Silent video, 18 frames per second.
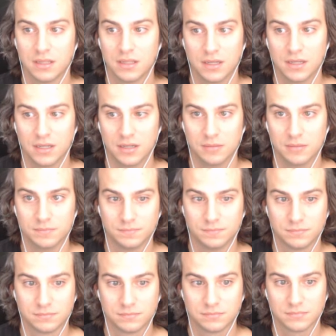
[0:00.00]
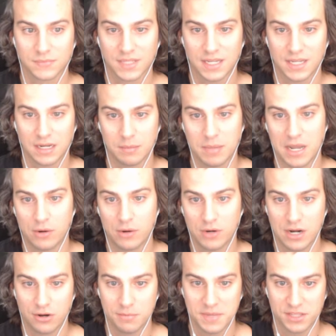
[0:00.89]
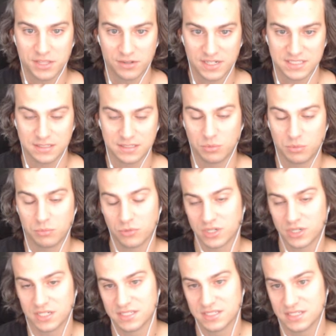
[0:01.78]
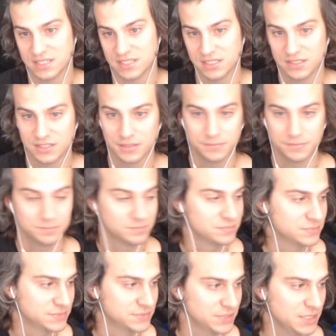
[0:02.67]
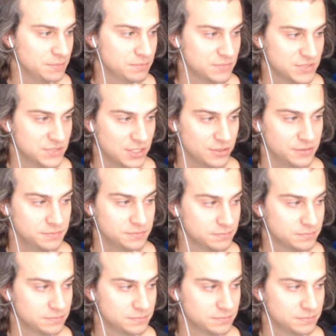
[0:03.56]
kind of power out and make their decks a little bit more consistent. So yeah, solid.